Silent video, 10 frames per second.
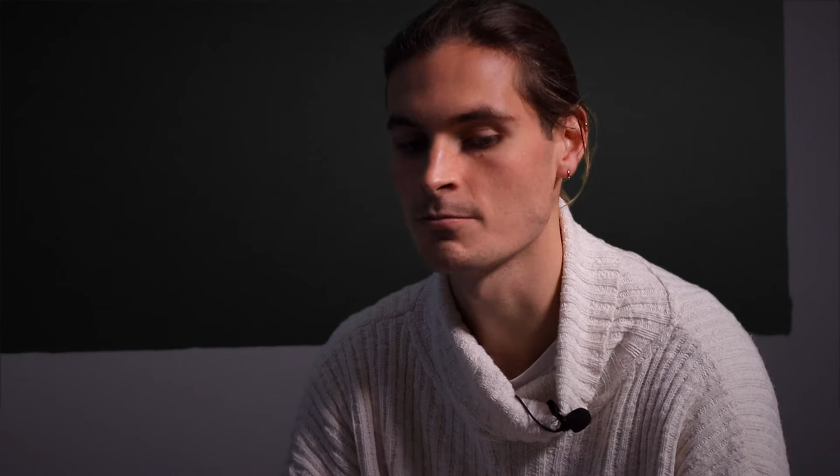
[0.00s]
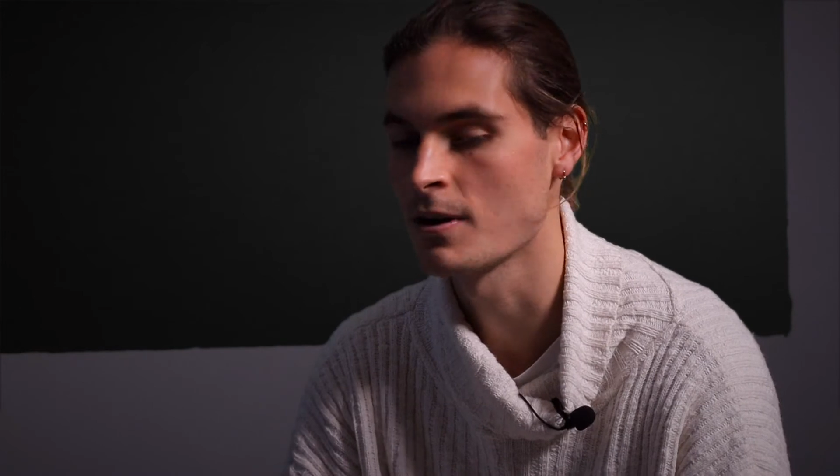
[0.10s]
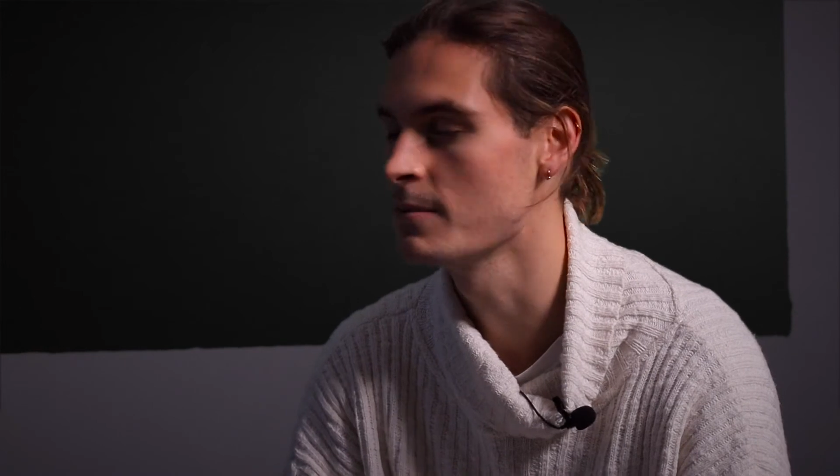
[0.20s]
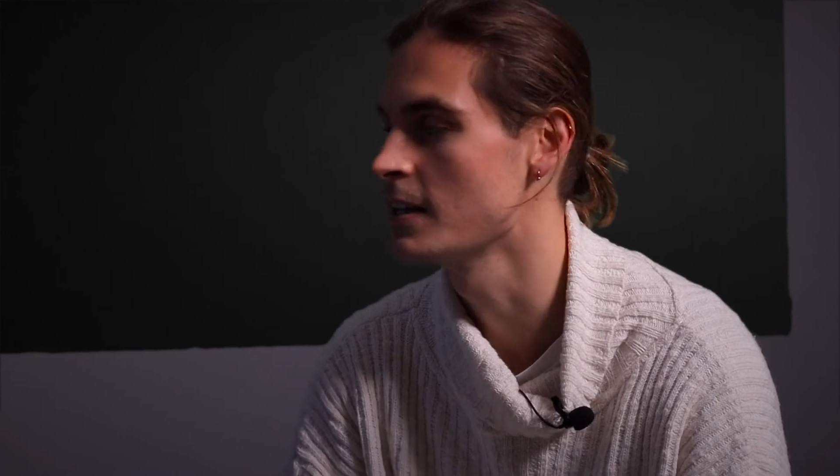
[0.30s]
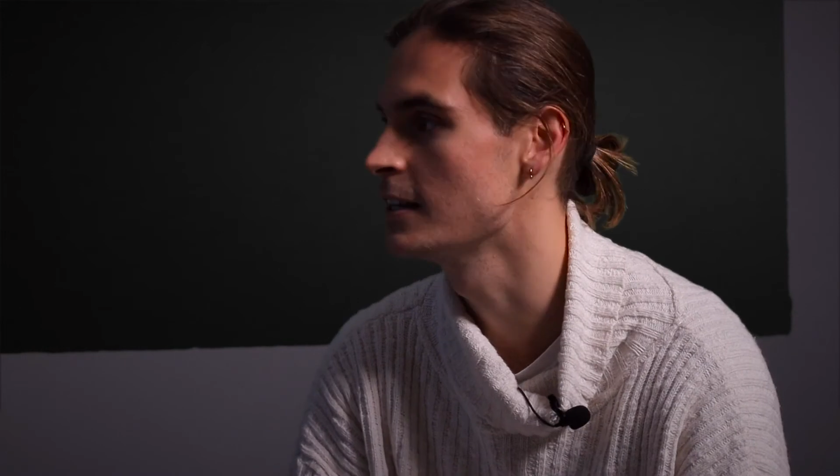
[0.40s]

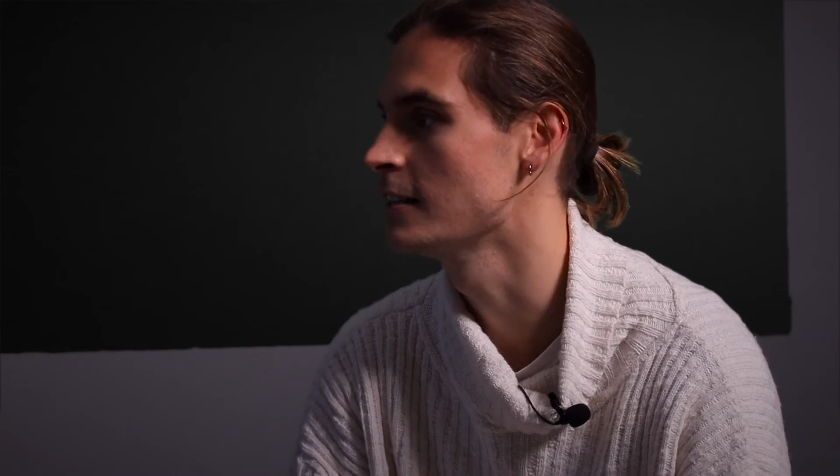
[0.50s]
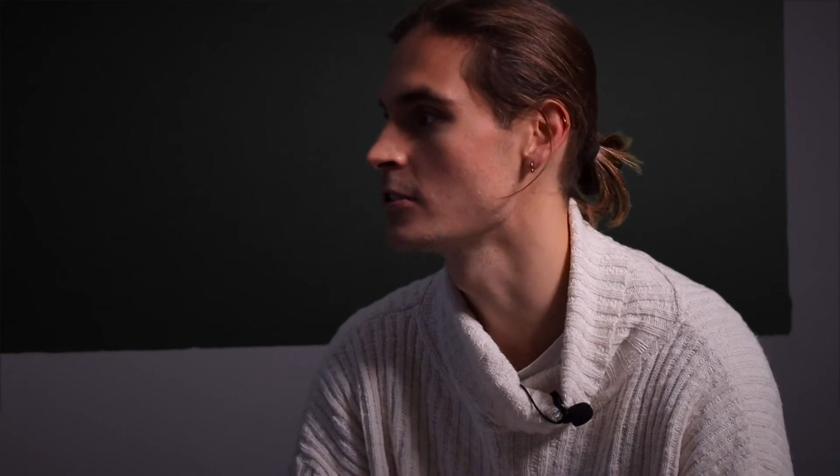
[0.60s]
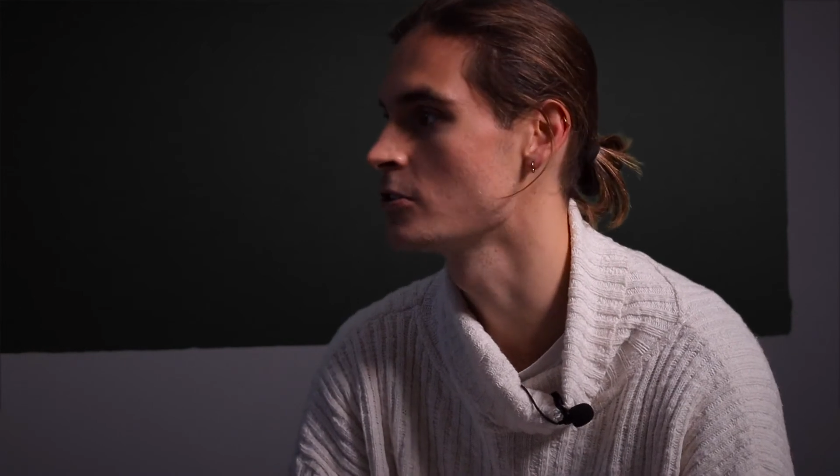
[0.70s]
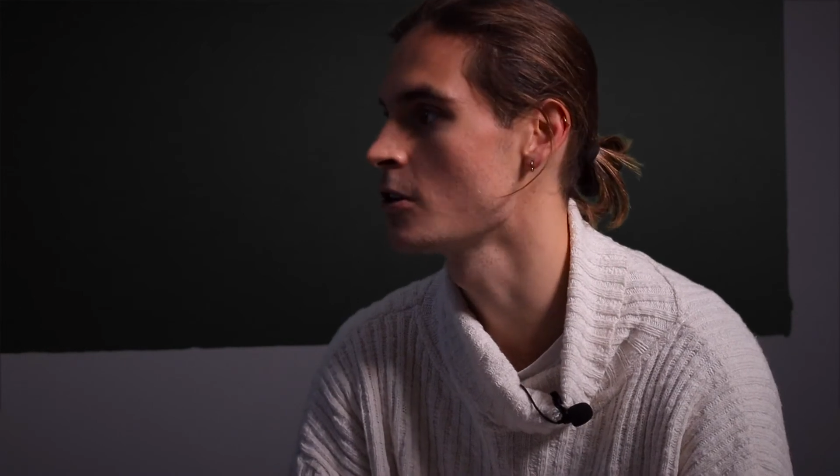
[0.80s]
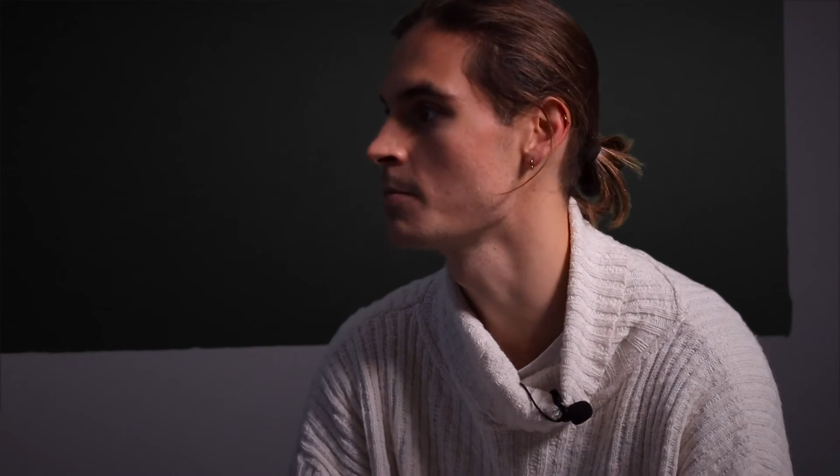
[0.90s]
Premier League's
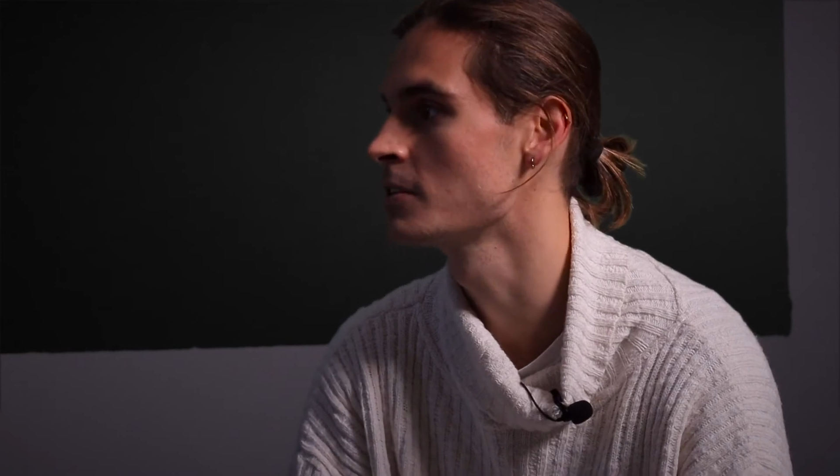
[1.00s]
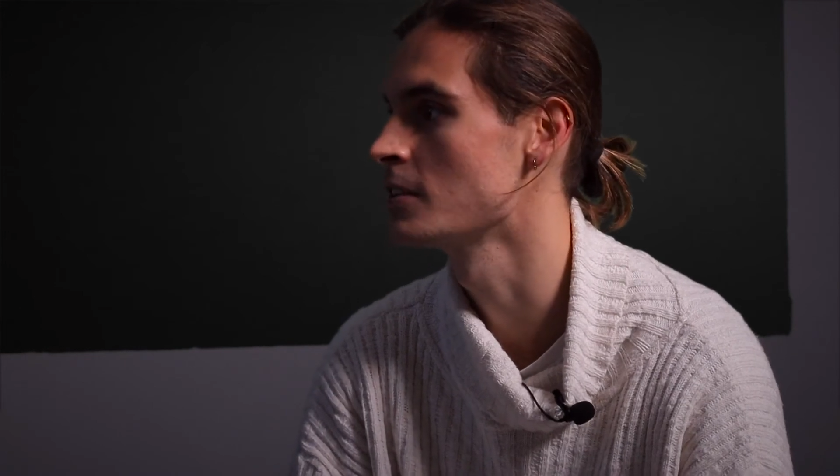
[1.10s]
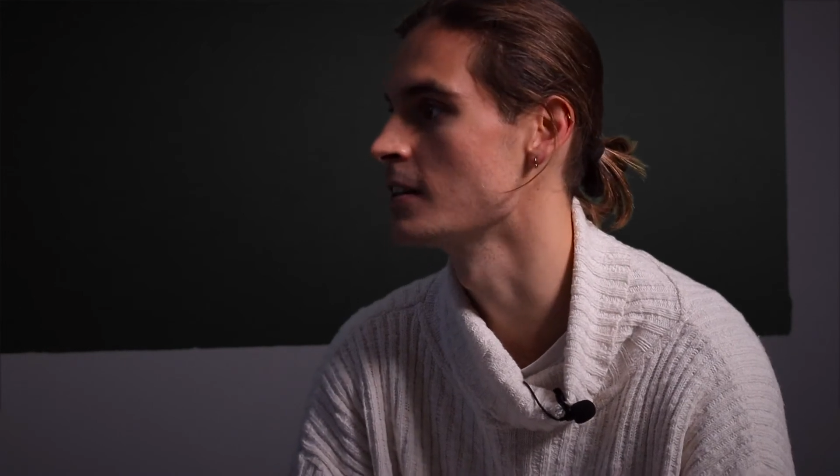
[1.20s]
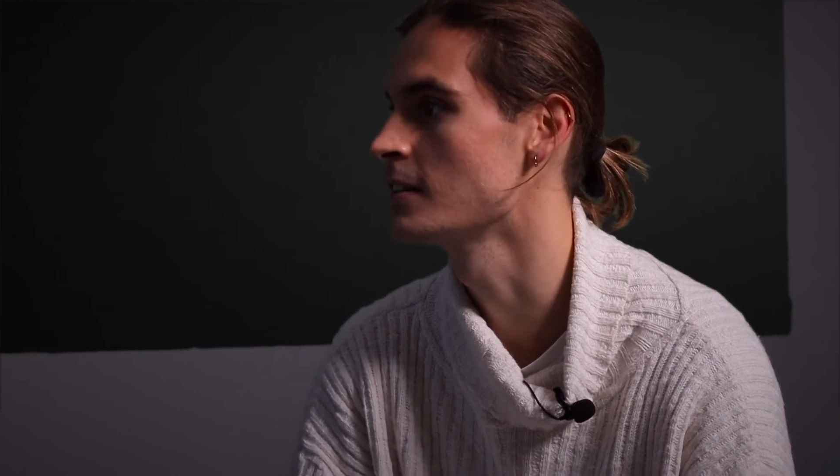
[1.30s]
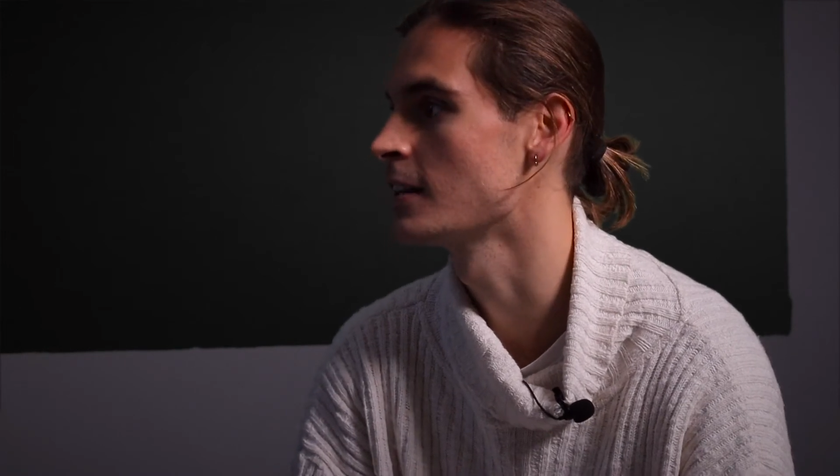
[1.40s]

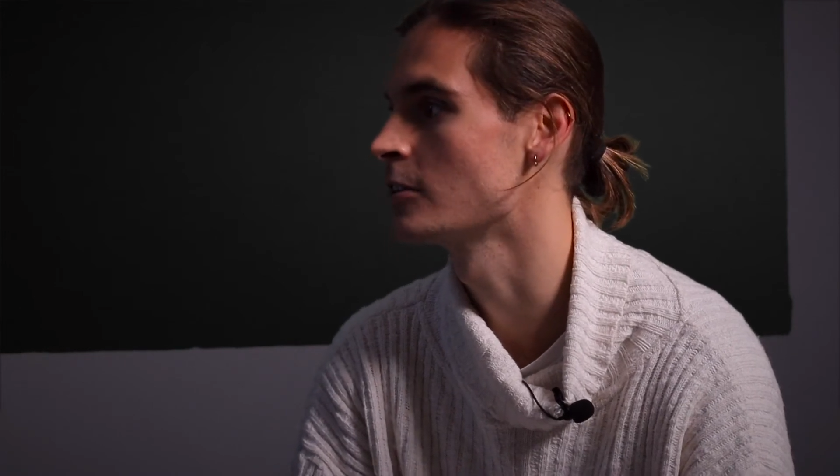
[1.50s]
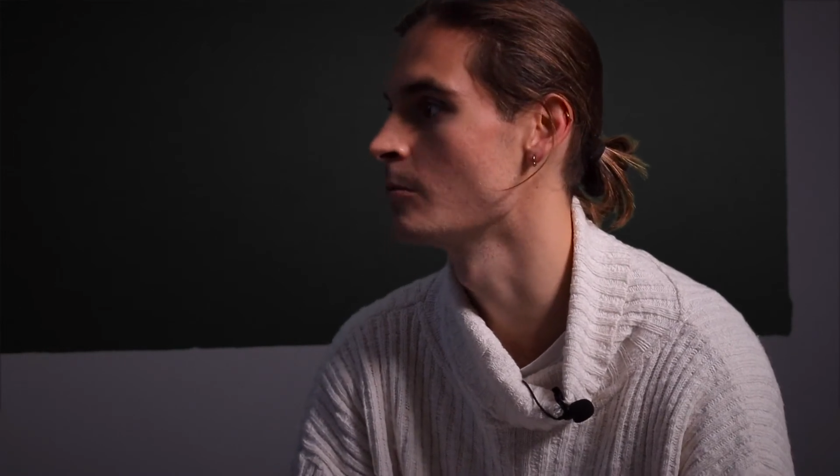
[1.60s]
interpreted it at